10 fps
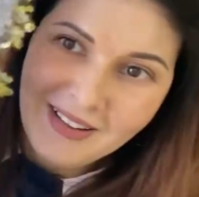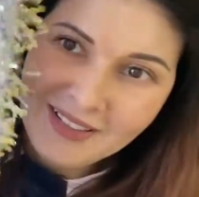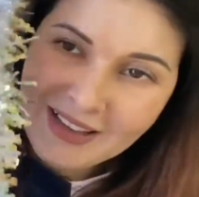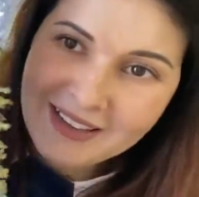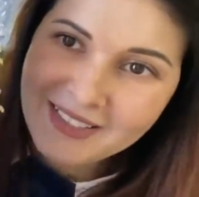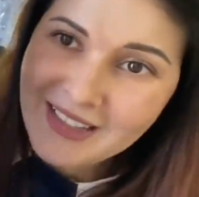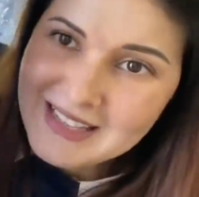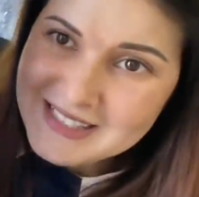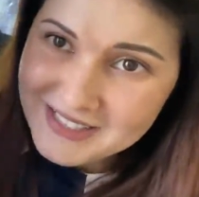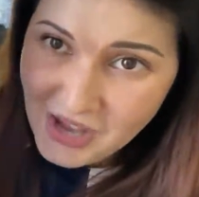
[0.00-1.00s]
Like
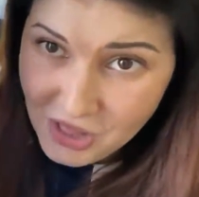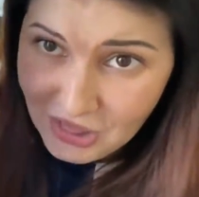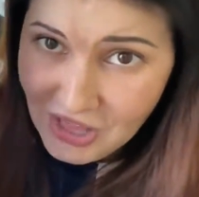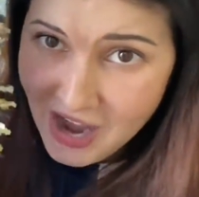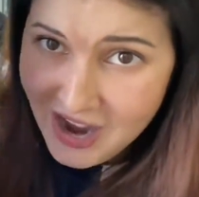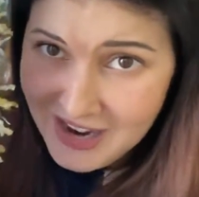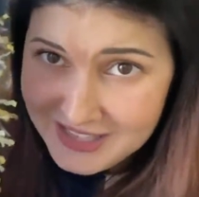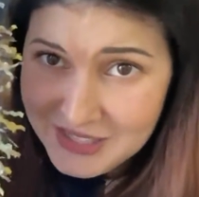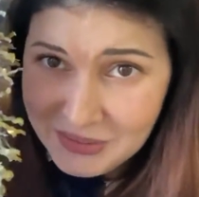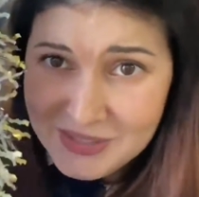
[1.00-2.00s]
that's a
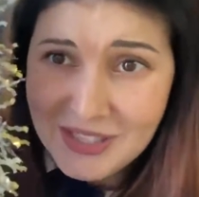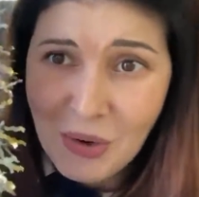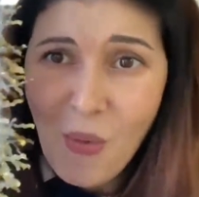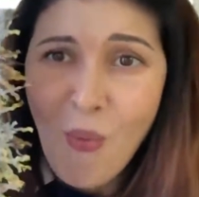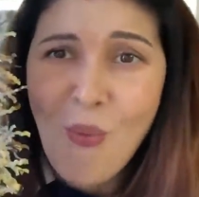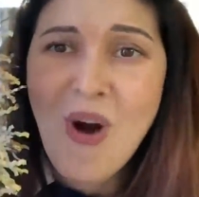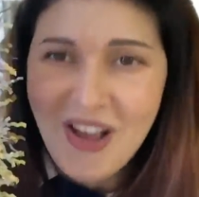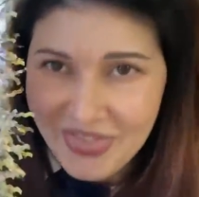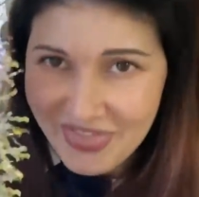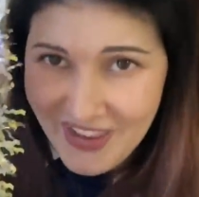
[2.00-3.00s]
lot. I was like,
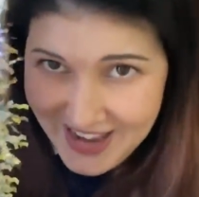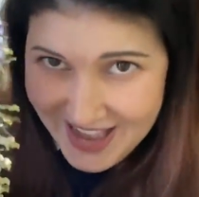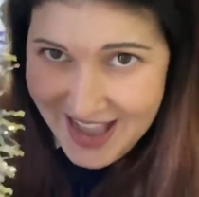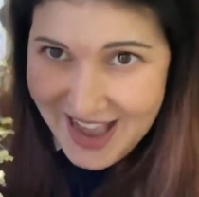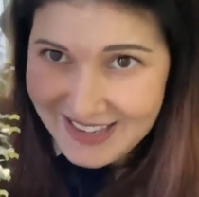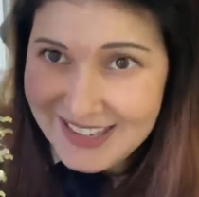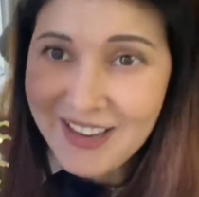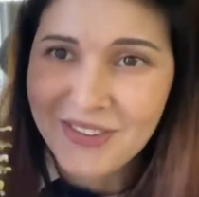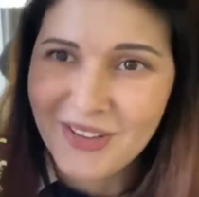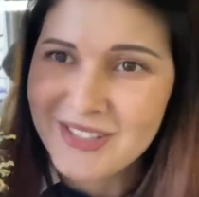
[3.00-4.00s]
what the heck? I
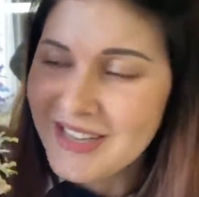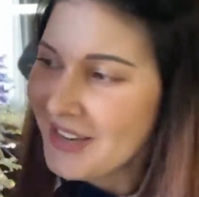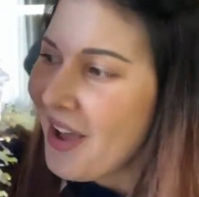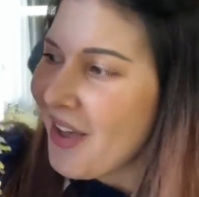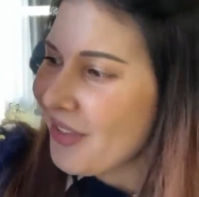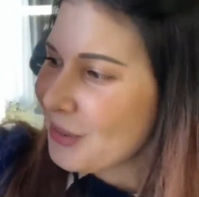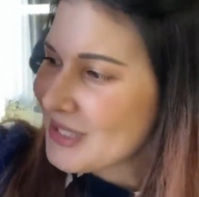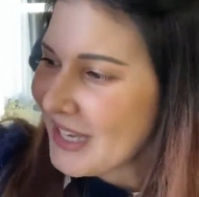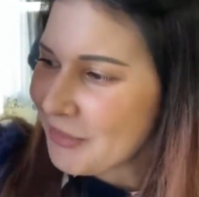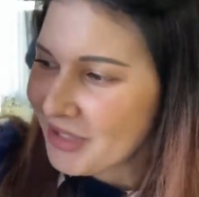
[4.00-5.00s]
thought they would
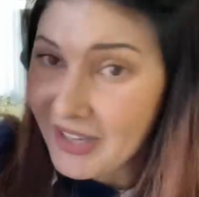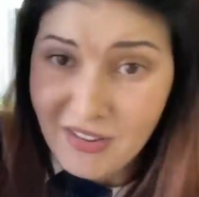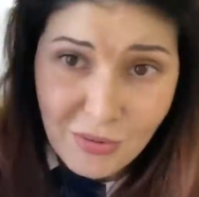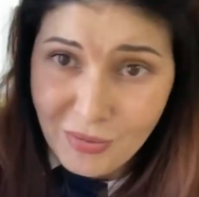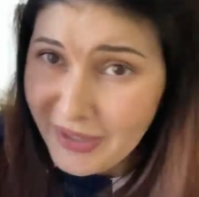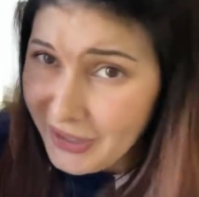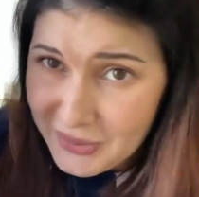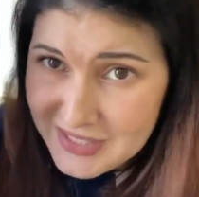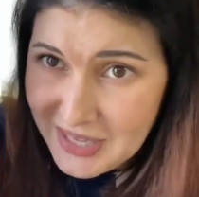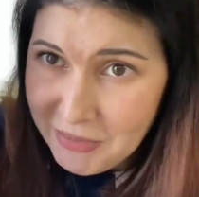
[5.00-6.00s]
send me like 3 or
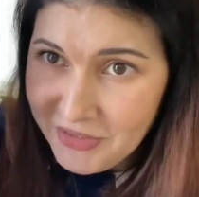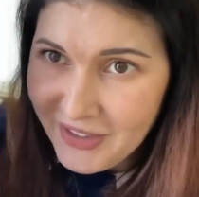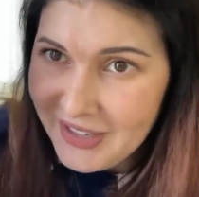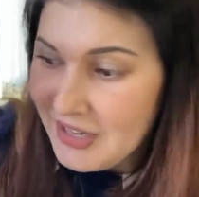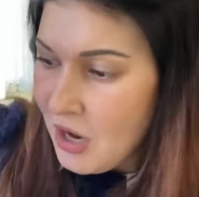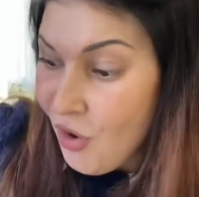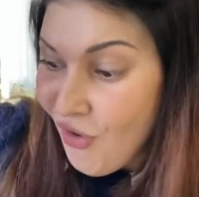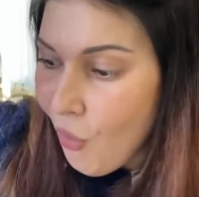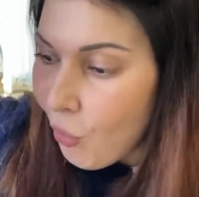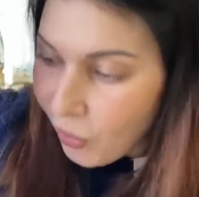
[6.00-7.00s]
something.
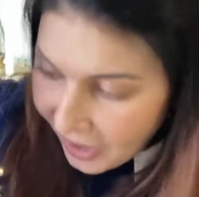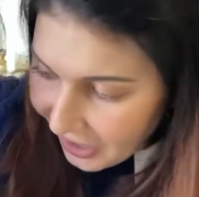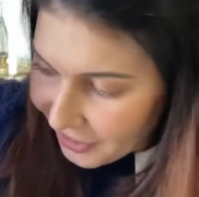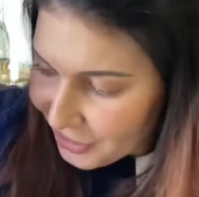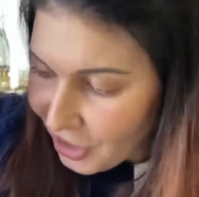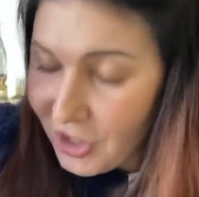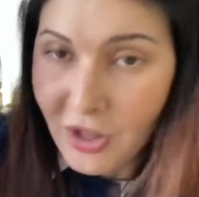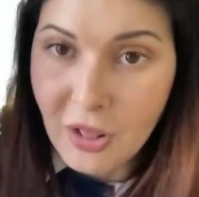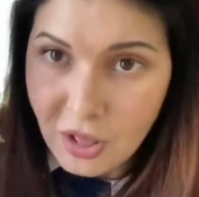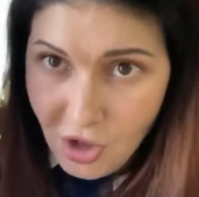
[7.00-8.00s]
One
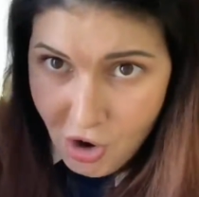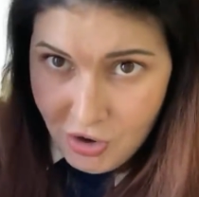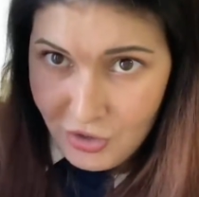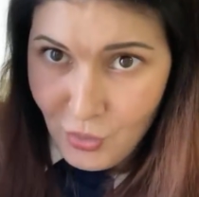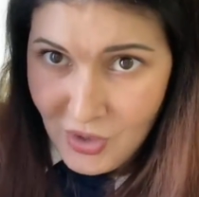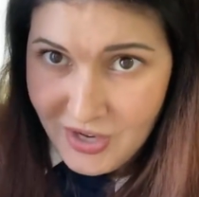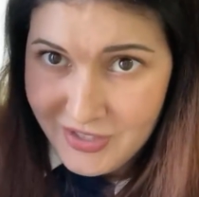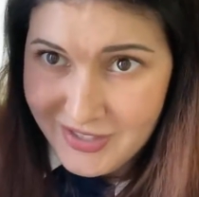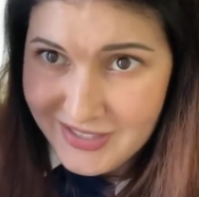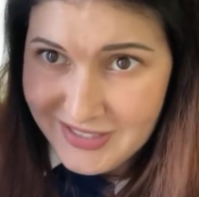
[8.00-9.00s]
long one.